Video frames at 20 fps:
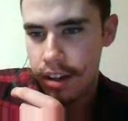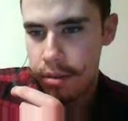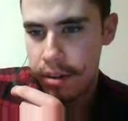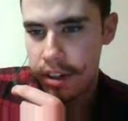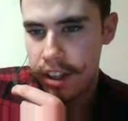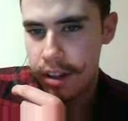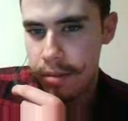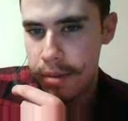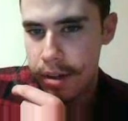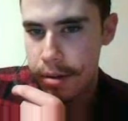
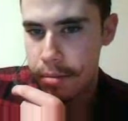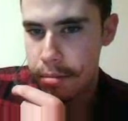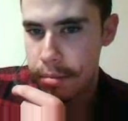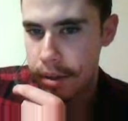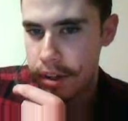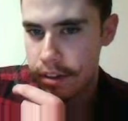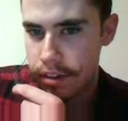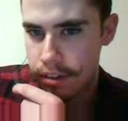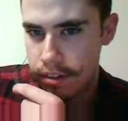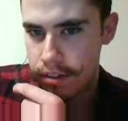would give me a
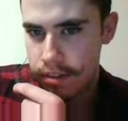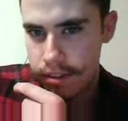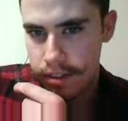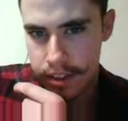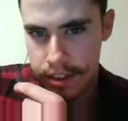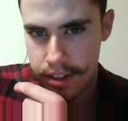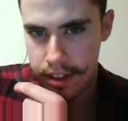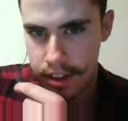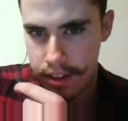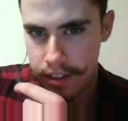breather
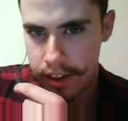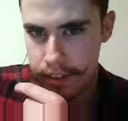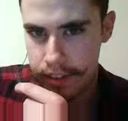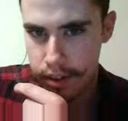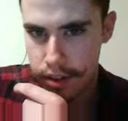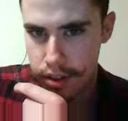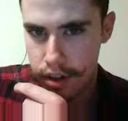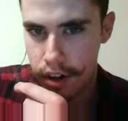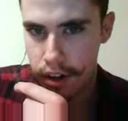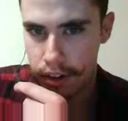instead of
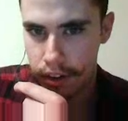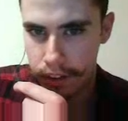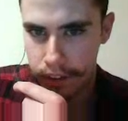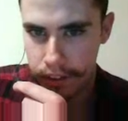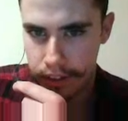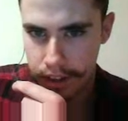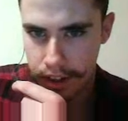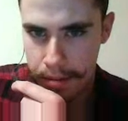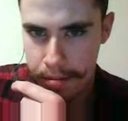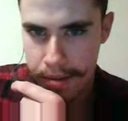having to talk all
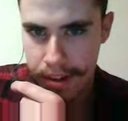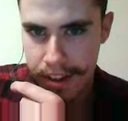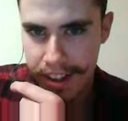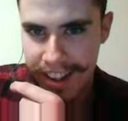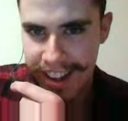the time.